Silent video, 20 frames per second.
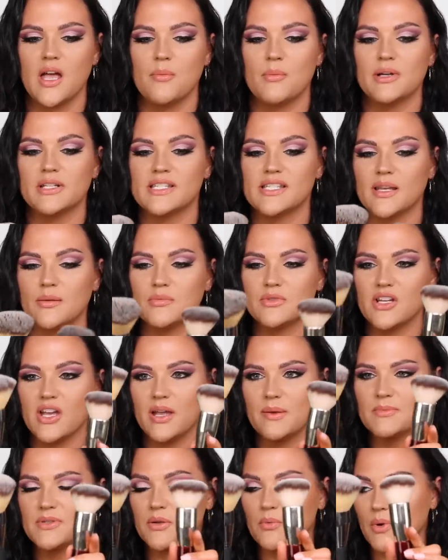But
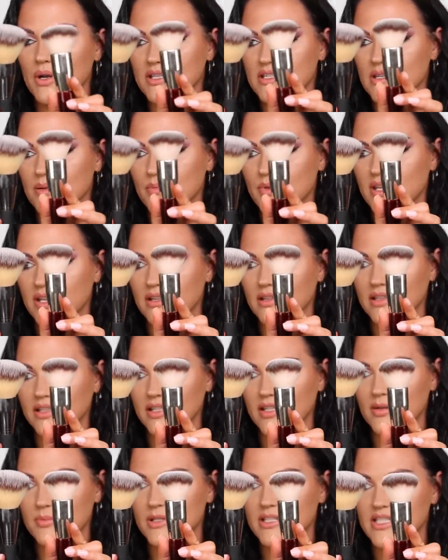sometimes I want something a
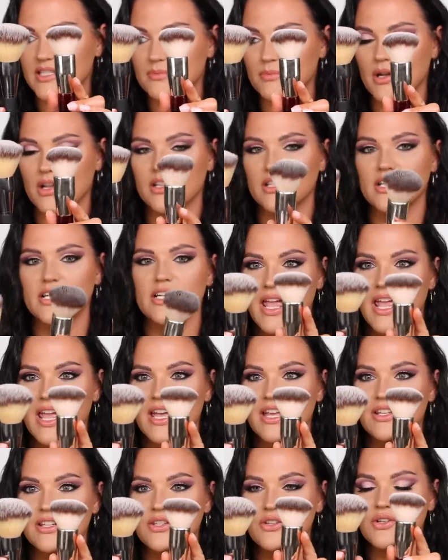little bit smaller,
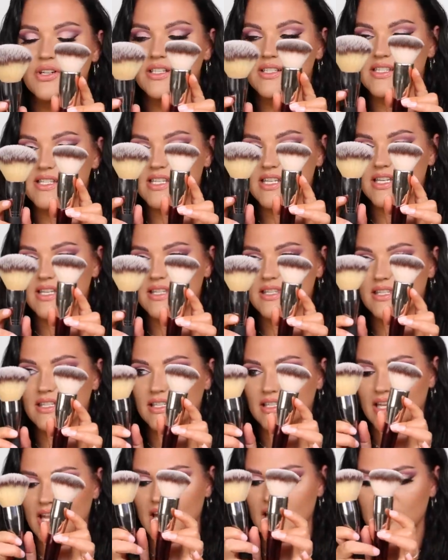and you can see
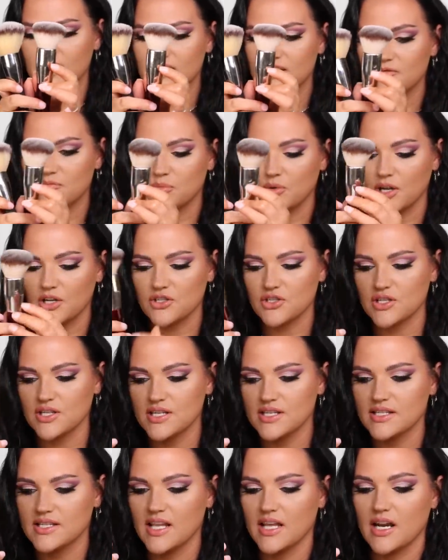the kinds of
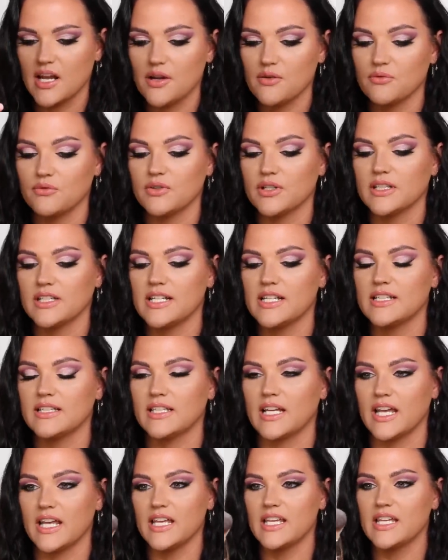brushes that I really
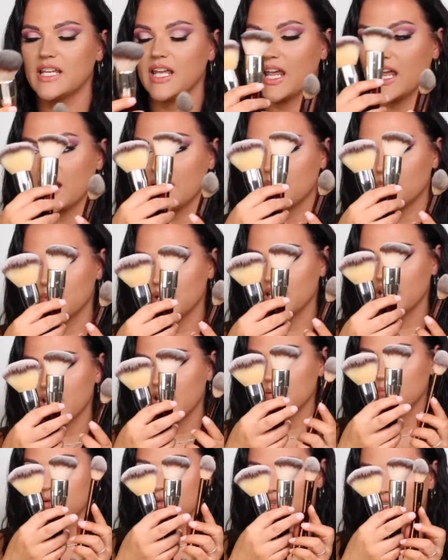like, and
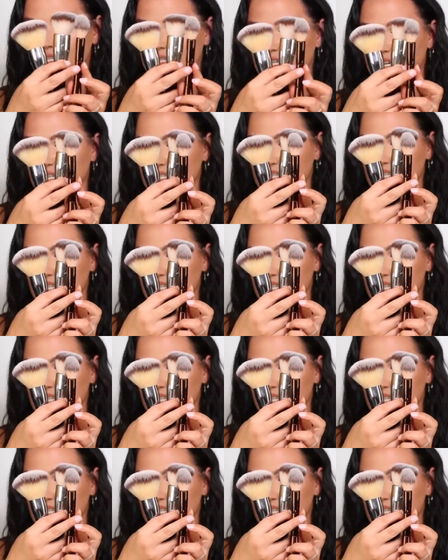BK Beauty does